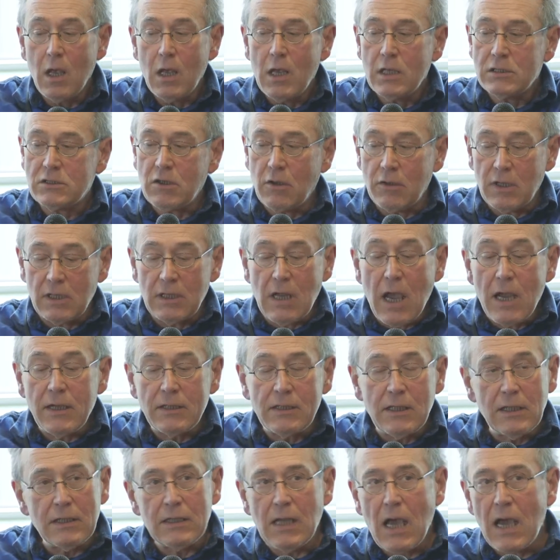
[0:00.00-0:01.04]
So the
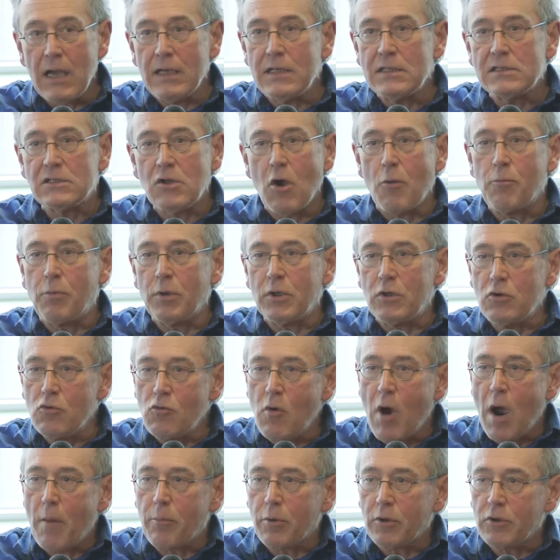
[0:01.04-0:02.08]
1990s opened new
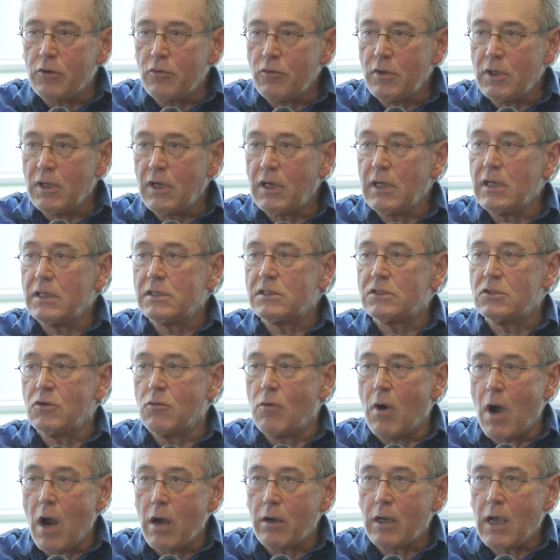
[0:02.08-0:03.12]
opportunities, new
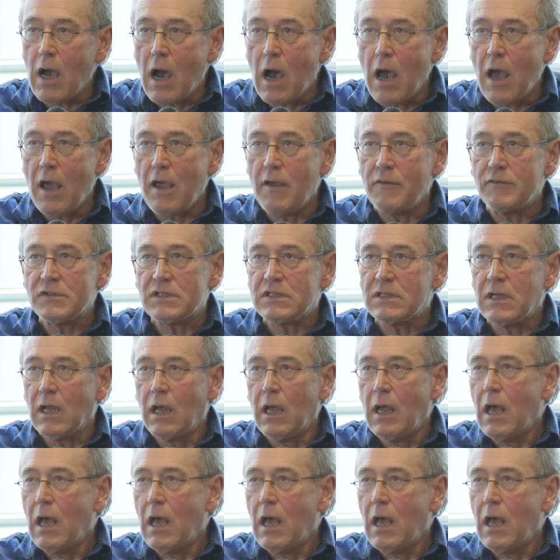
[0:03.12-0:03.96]
archives.